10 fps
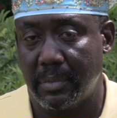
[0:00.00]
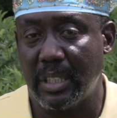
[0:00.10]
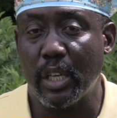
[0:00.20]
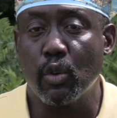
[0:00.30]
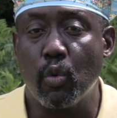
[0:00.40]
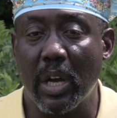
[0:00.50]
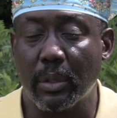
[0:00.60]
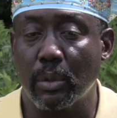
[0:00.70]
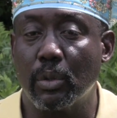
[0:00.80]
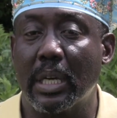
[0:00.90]
that you
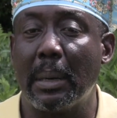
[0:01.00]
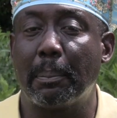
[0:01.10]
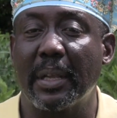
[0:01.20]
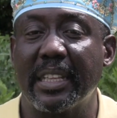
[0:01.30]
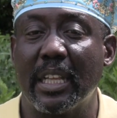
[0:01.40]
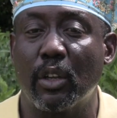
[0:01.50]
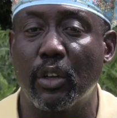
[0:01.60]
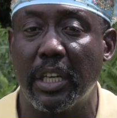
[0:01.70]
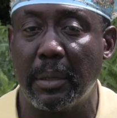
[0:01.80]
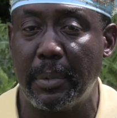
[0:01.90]
want to, you can play the
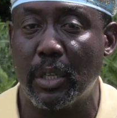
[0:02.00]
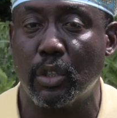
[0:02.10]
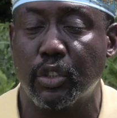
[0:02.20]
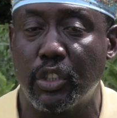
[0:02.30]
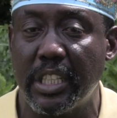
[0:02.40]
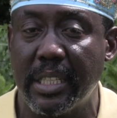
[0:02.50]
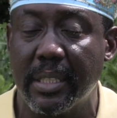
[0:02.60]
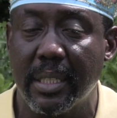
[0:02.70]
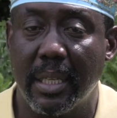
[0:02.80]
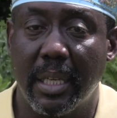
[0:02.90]
lottery, because this
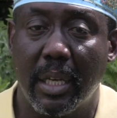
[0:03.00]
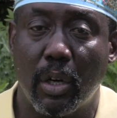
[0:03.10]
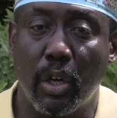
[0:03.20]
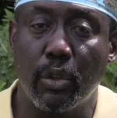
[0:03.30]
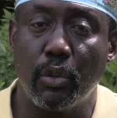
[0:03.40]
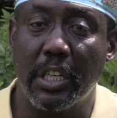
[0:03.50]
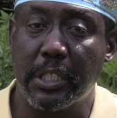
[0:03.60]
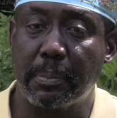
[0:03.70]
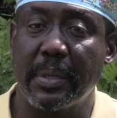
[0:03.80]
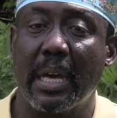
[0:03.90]
Odun
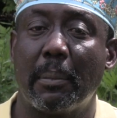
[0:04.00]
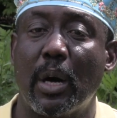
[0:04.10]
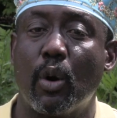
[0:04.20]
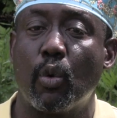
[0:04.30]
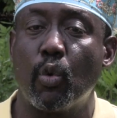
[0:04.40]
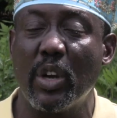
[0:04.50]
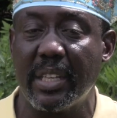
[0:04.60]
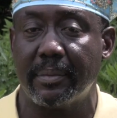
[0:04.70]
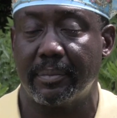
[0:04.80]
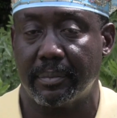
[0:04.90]
speaks about
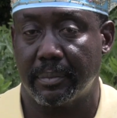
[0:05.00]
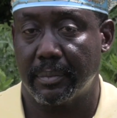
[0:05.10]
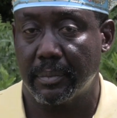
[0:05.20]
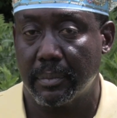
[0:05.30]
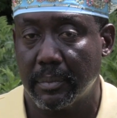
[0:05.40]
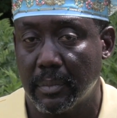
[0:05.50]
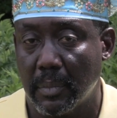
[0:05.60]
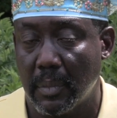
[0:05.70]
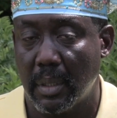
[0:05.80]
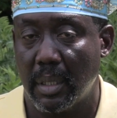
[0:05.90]
win
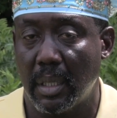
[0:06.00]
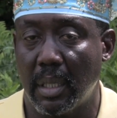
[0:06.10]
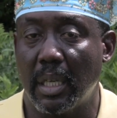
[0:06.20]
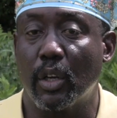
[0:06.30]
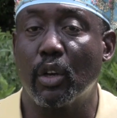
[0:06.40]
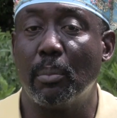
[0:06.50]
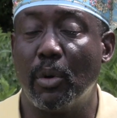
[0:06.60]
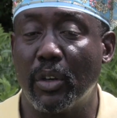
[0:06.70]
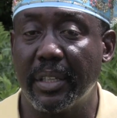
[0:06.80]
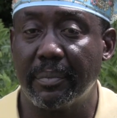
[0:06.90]
a lot of
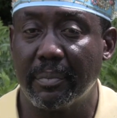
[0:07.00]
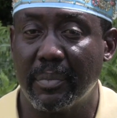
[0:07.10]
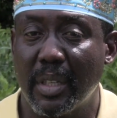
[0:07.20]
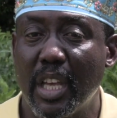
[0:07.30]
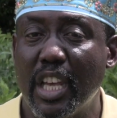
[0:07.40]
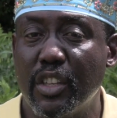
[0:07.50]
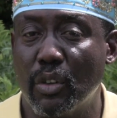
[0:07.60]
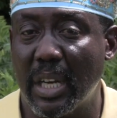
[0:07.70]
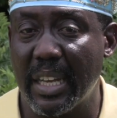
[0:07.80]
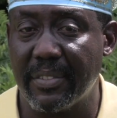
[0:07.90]
money in
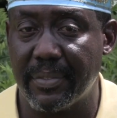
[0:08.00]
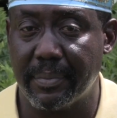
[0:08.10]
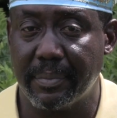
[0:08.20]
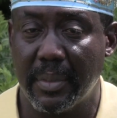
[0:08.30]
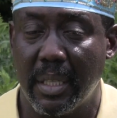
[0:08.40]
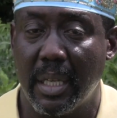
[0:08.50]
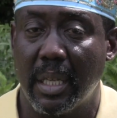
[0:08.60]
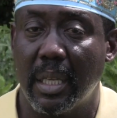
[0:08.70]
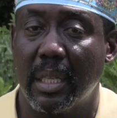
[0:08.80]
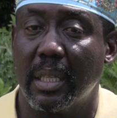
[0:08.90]
your life.
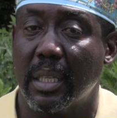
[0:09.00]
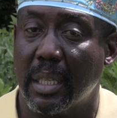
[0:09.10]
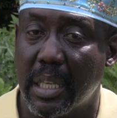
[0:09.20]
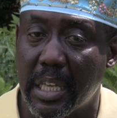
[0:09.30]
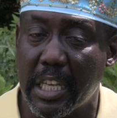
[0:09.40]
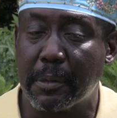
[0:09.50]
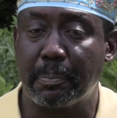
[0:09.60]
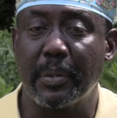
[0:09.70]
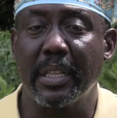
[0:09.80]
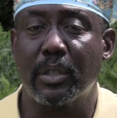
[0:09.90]

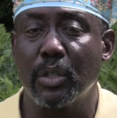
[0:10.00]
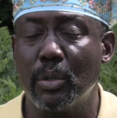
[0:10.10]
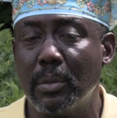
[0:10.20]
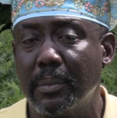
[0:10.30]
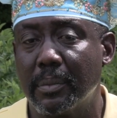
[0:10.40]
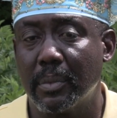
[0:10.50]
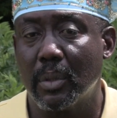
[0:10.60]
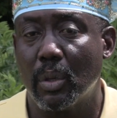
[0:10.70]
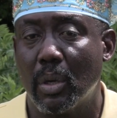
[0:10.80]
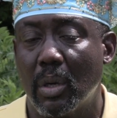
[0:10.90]
Speak to you
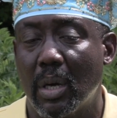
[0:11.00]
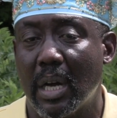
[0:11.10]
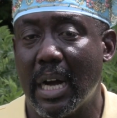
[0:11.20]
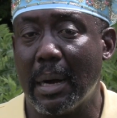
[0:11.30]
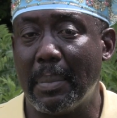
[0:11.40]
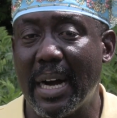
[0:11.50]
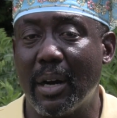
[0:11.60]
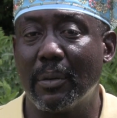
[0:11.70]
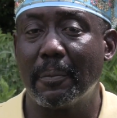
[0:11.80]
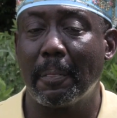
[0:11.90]

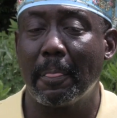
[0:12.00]
about